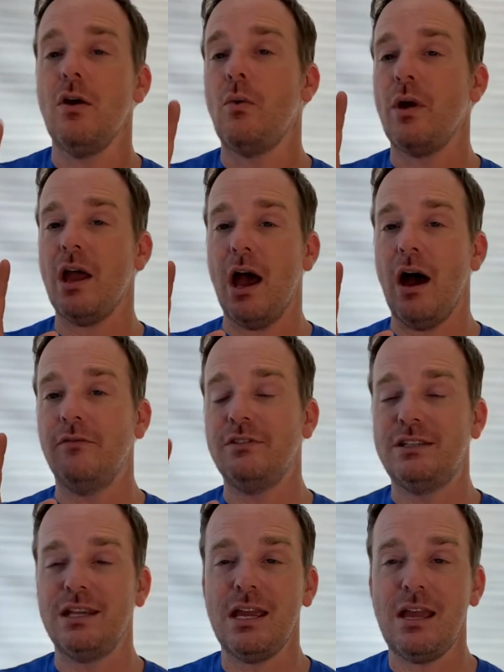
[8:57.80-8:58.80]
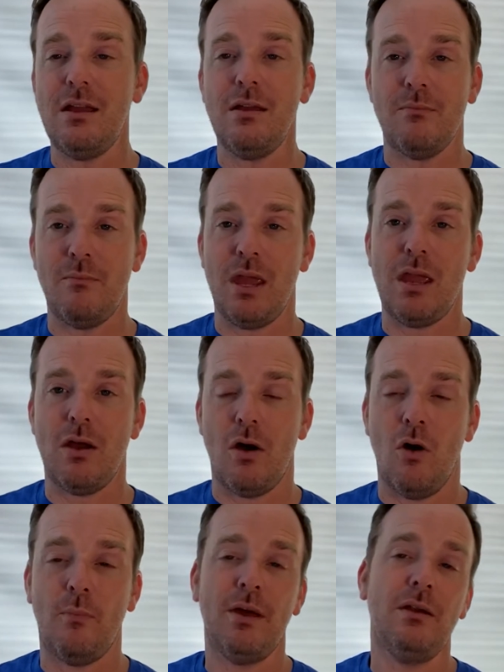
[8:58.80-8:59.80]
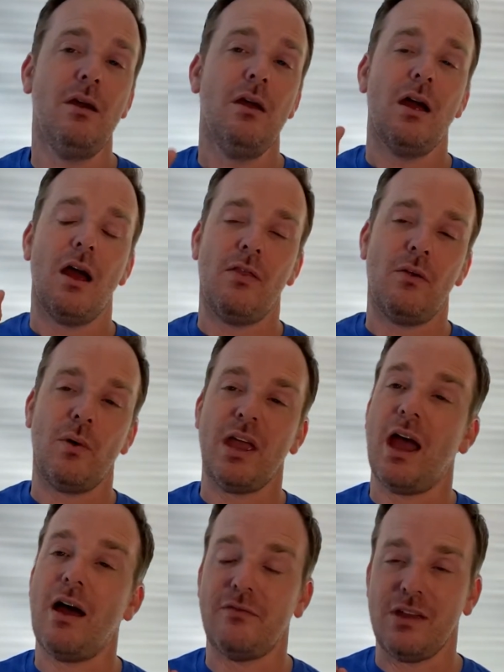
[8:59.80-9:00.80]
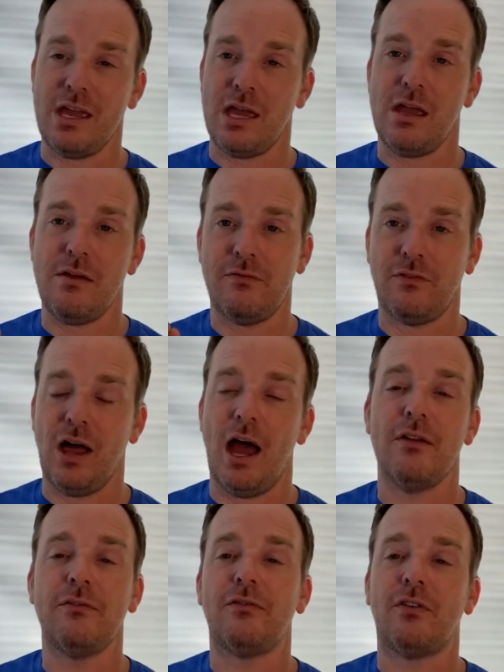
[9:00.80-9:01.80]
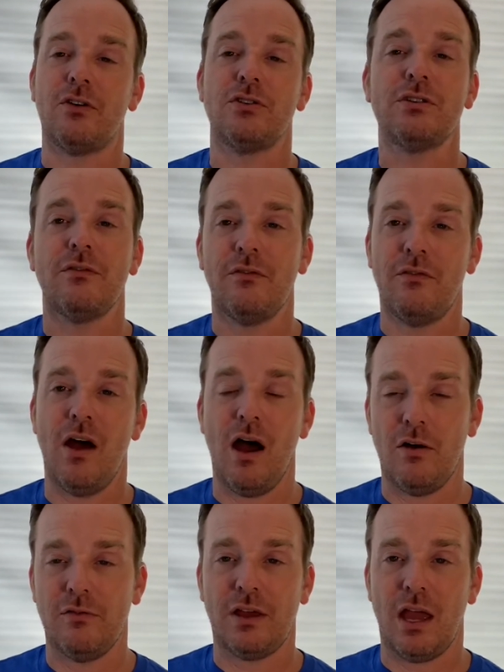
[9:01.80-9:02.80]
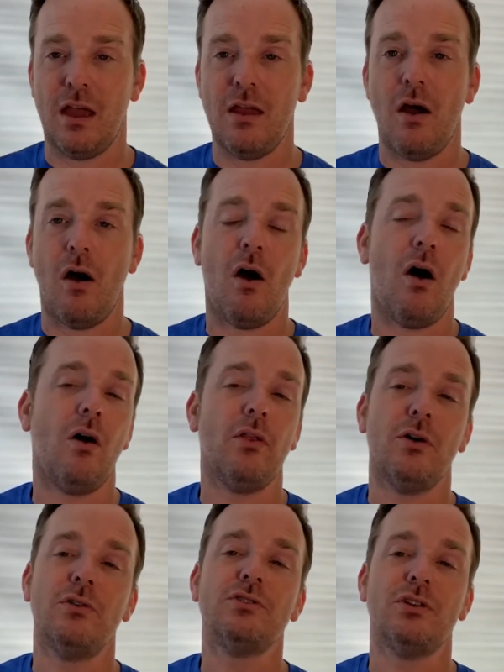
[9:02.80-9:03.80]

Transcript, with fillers: We have D, Mi open. And then we have E flat, first valve, okay? All those